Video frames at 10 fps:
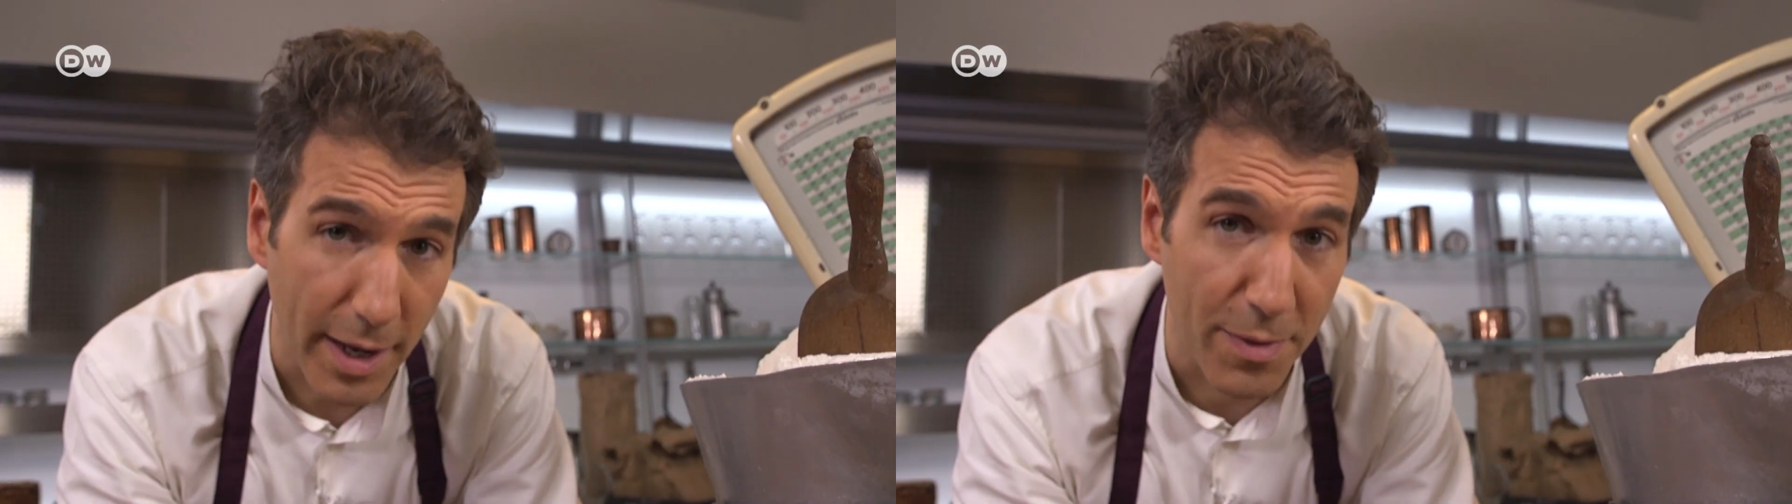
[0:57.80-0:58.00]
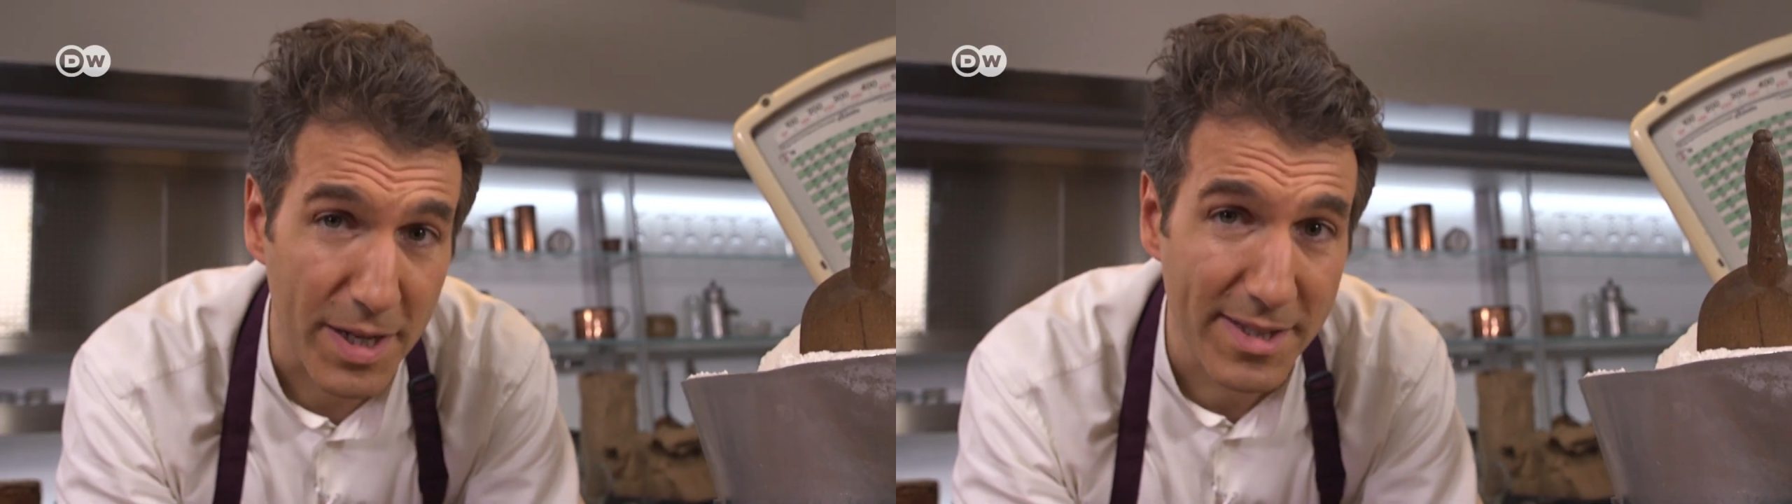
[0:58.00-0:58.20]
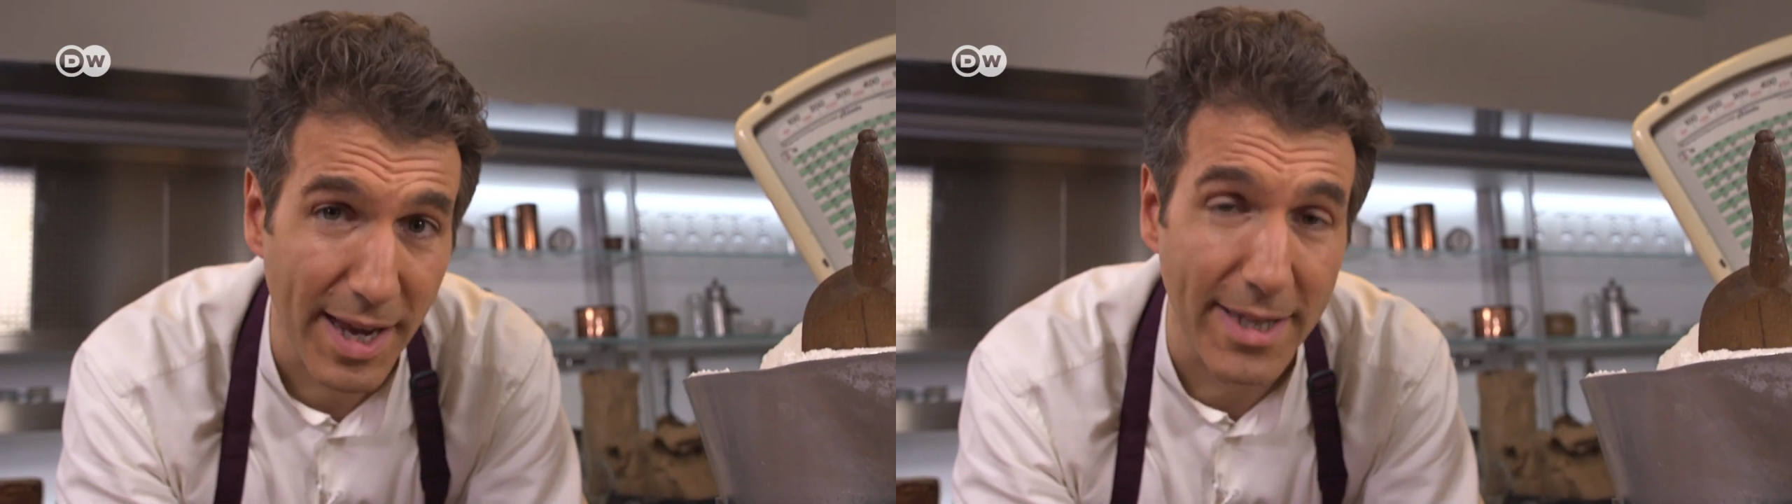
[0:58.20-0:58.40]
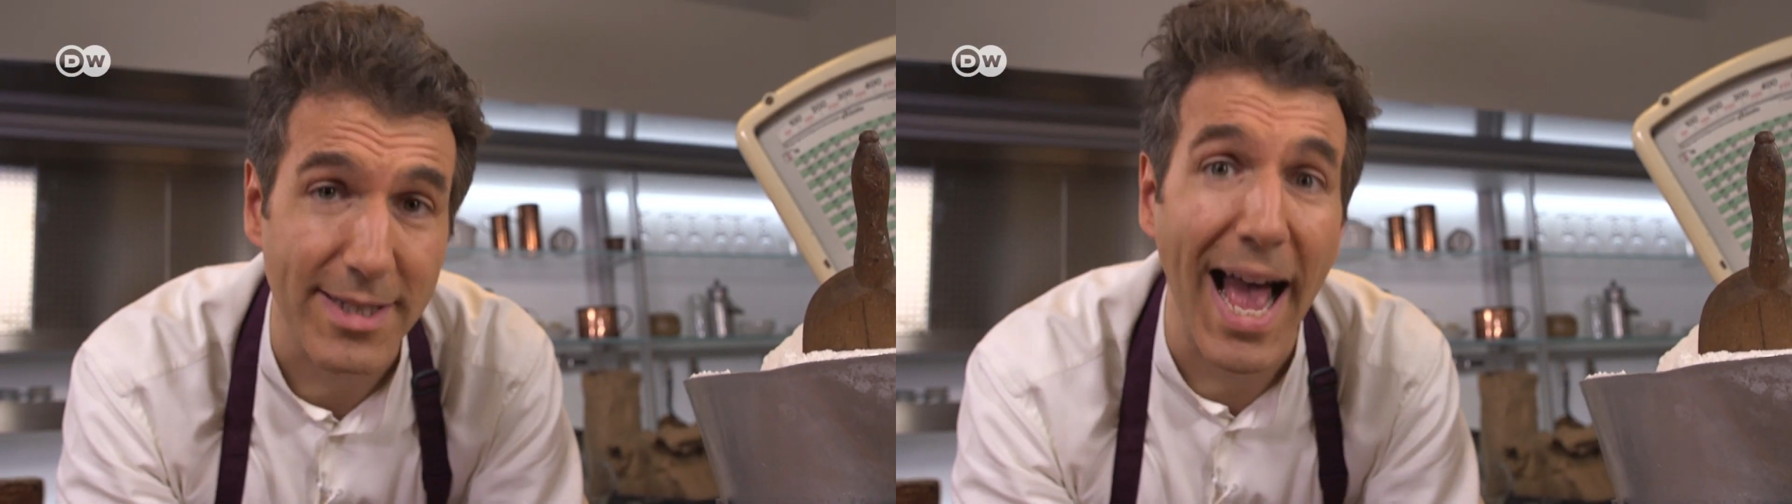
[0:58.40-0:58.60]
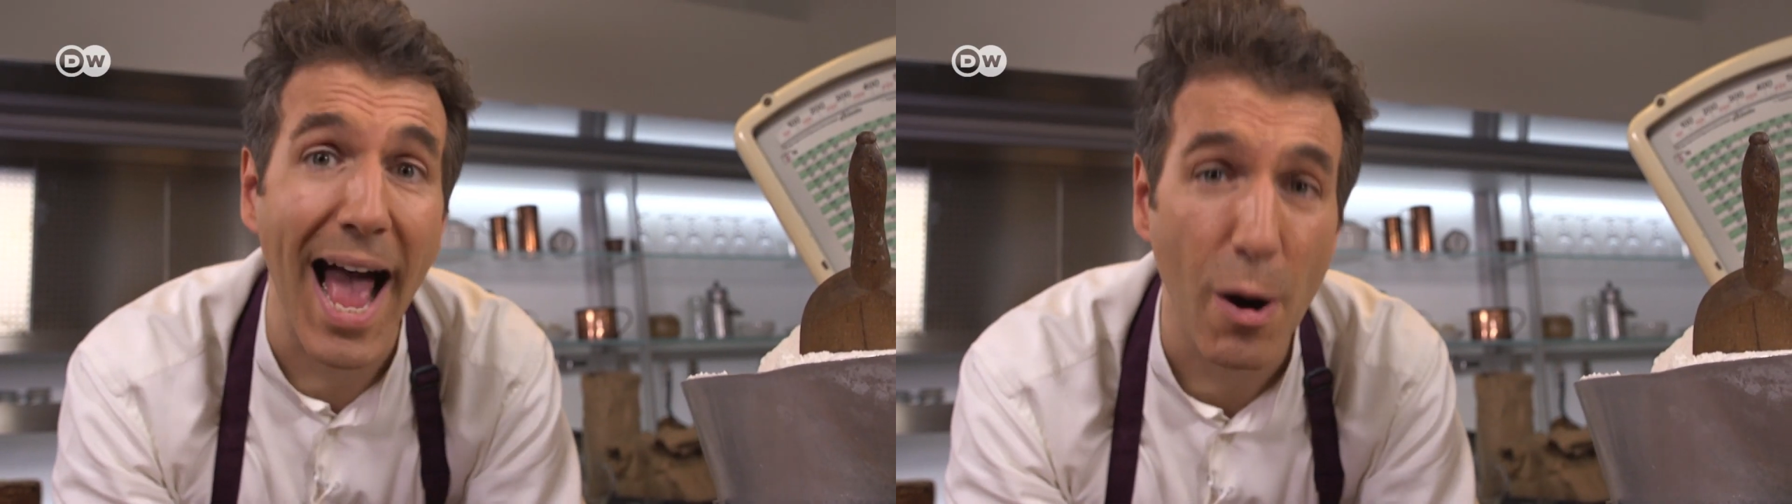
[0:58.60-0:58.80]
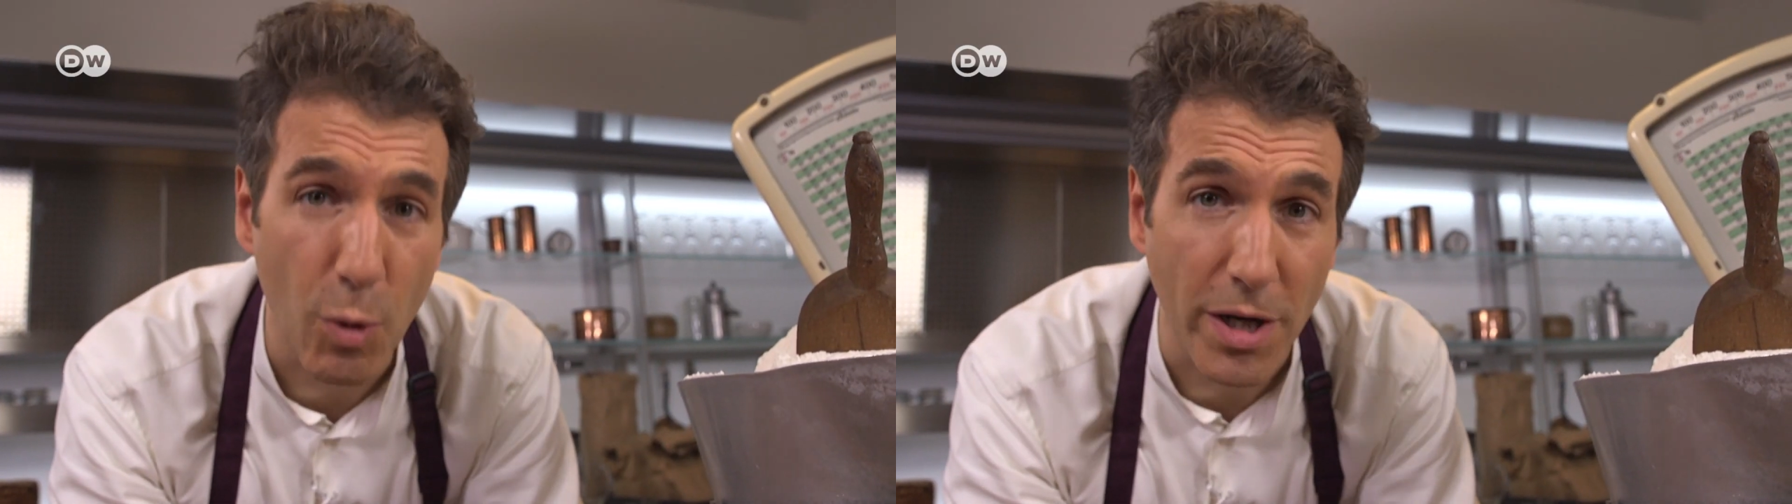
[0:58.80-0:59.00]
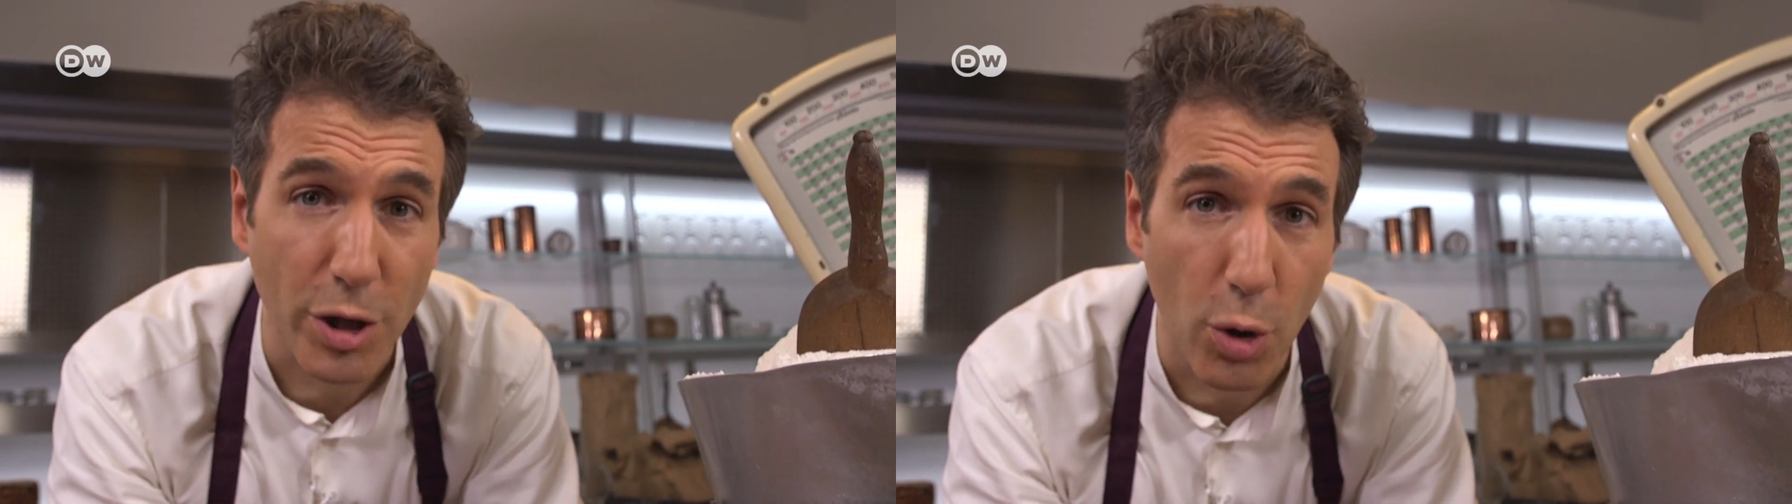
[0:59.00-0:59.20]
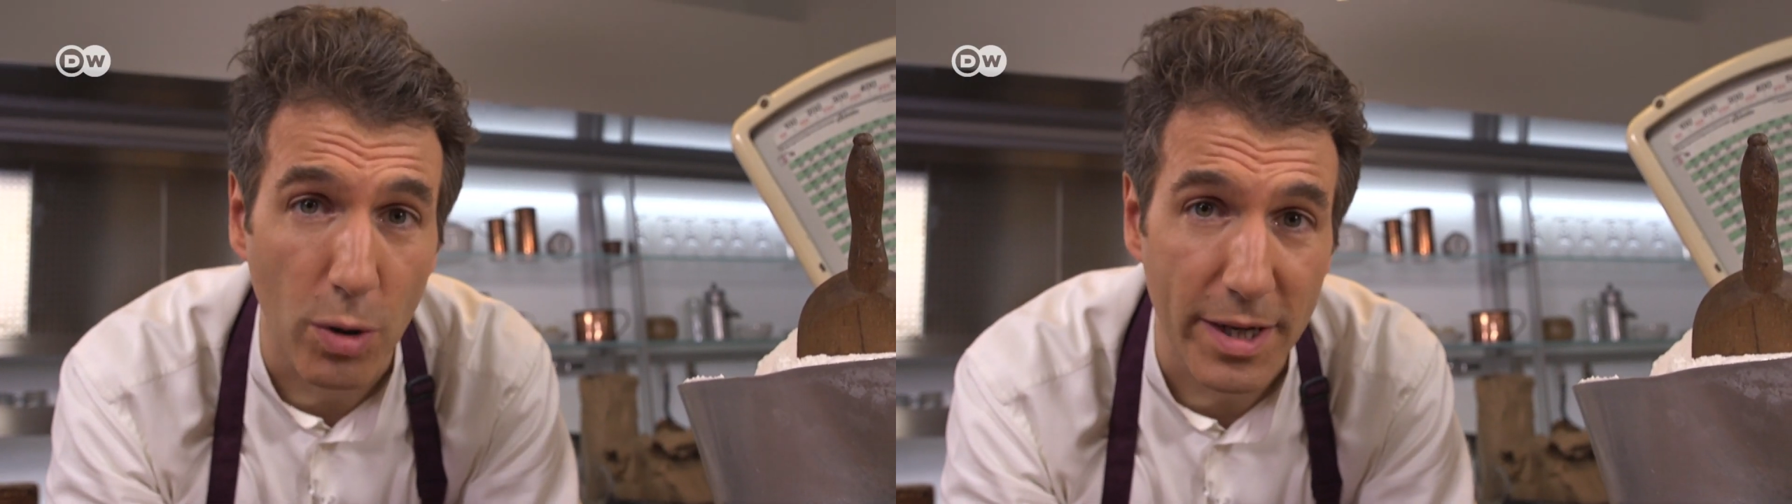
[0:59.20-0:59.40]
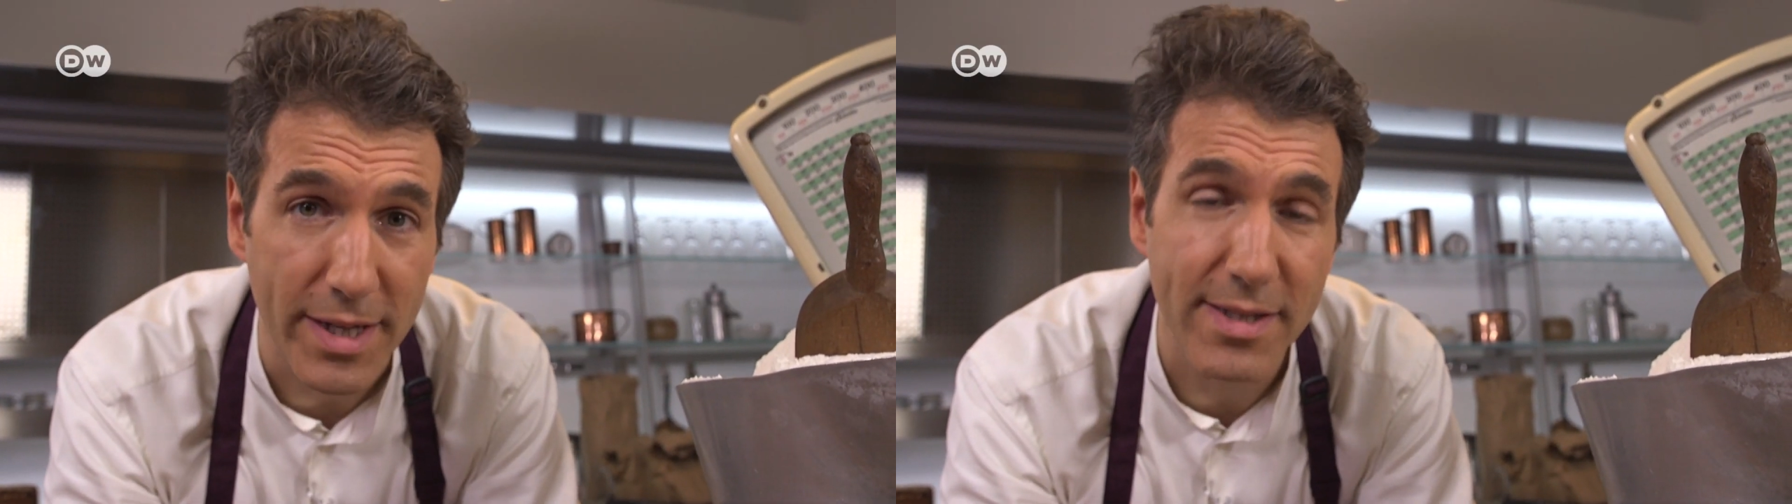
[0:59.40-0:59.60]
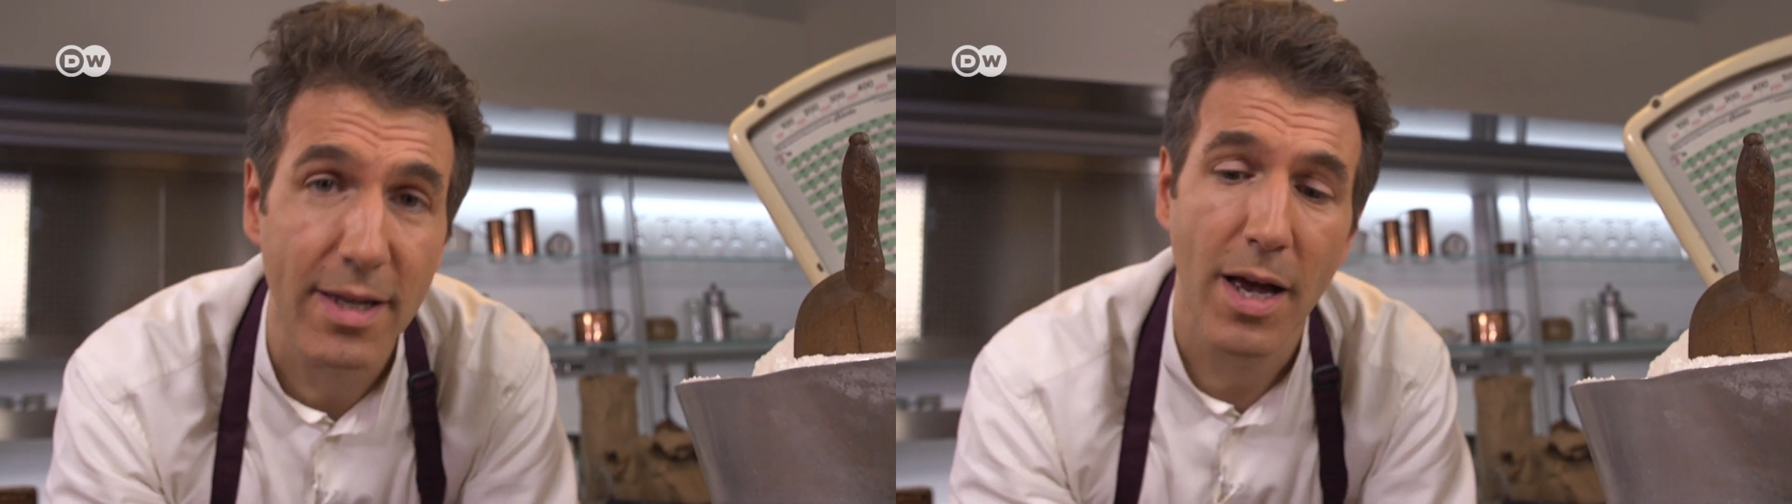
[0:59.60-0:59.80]
In this case, our goal
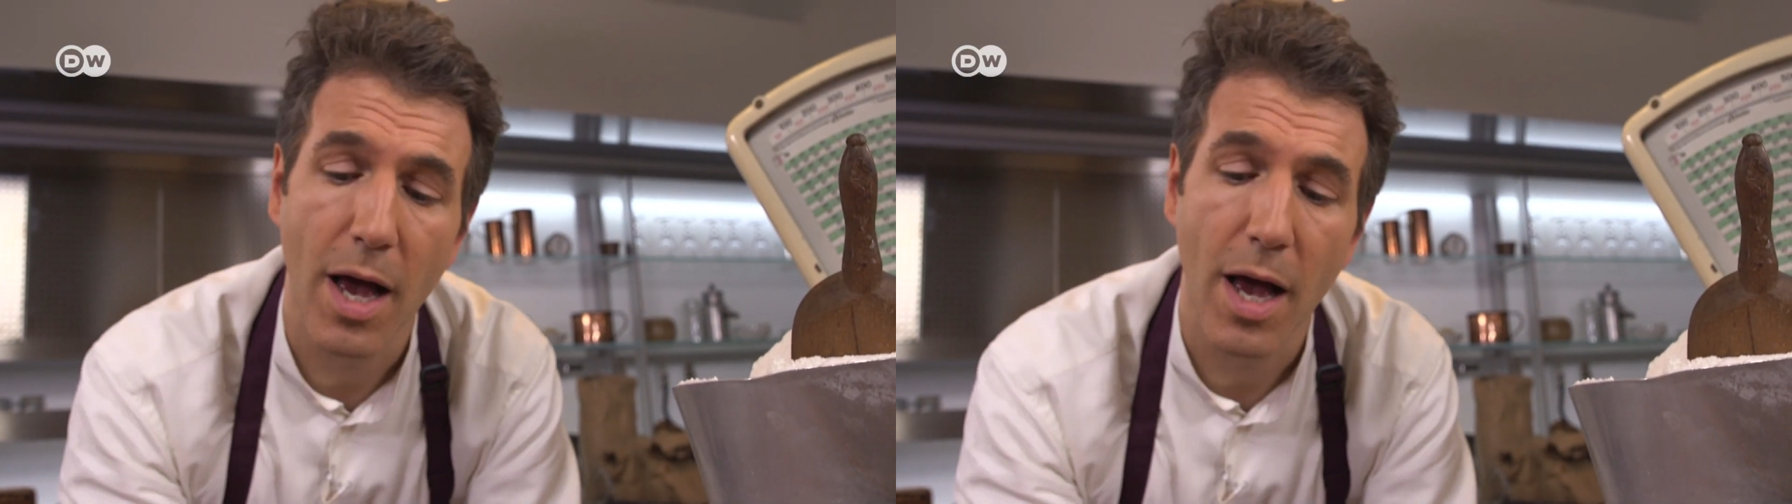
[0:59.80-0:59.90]
is